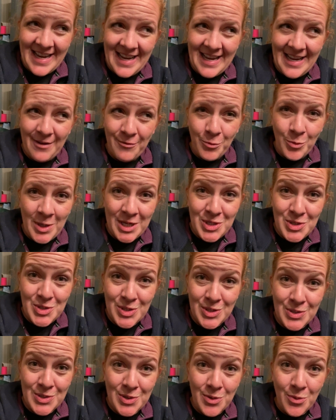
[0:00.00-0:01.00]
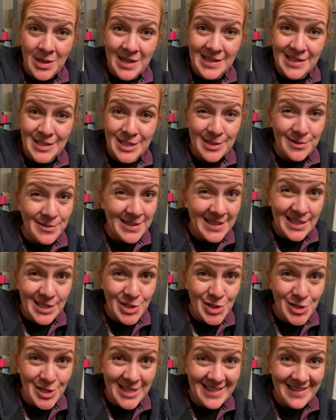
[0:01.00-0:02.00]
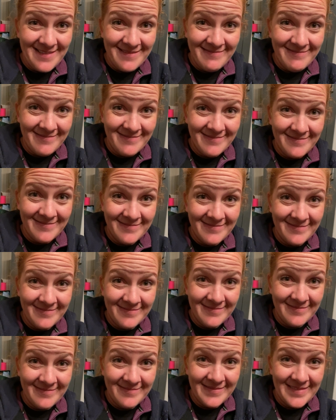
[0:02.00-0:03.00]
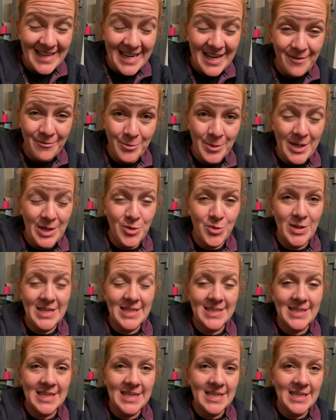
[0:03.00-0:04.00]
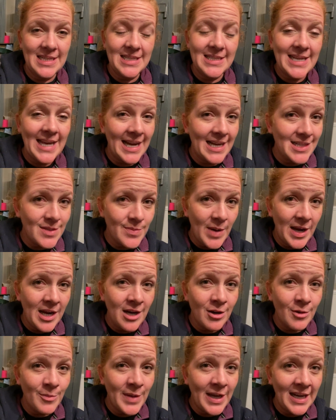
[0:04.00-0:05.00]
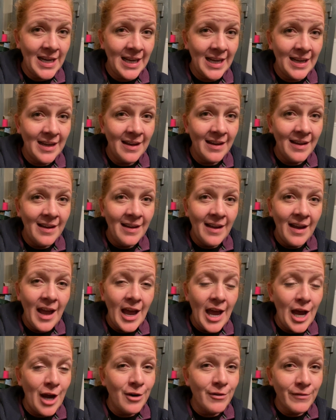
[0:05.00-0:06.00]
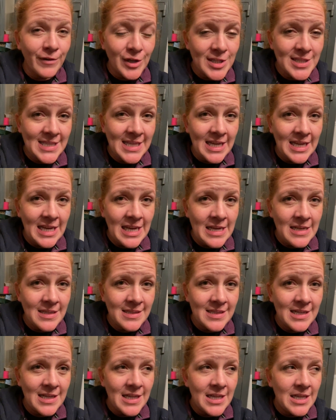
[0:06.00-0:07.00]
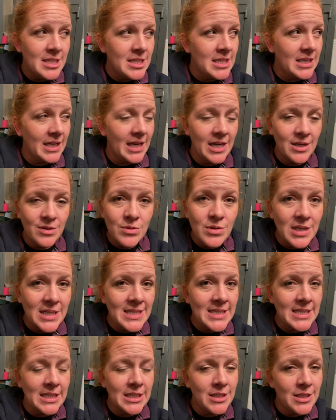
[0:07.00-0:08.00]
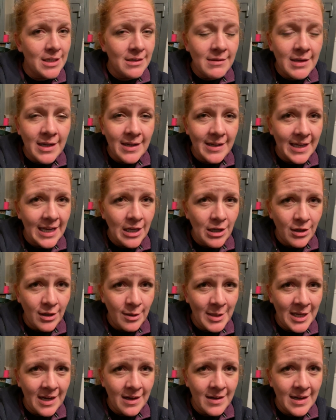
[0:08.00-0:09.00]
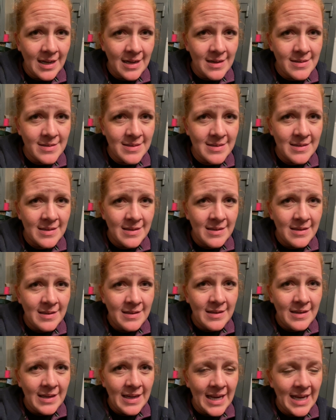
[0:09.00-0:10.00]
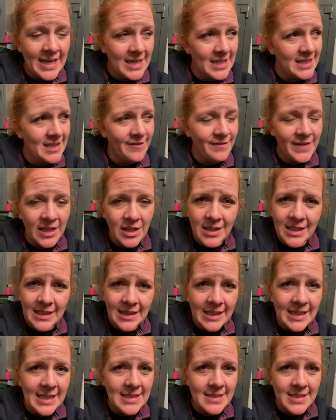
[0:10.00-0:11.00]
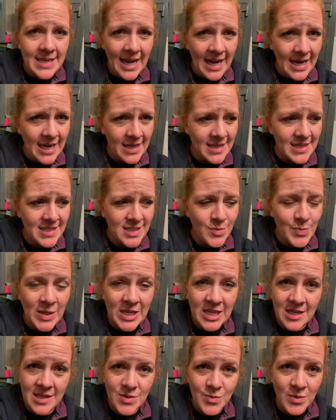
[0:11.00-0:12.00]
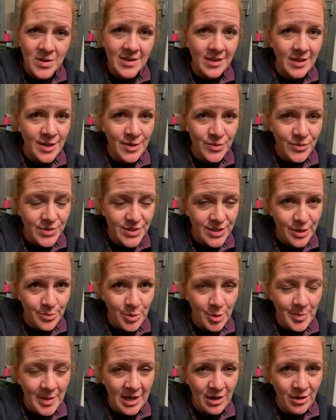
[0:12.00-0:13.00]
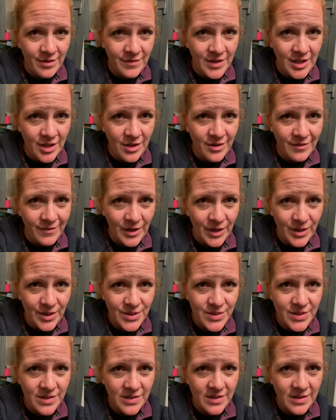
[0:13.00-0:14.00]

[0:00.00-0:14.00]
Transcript: if we just quit doing this shit? If we'd quit sending taxpayer money overseas to countries that do not care about us and at the very least hate us because we're the lone superpower of the universe,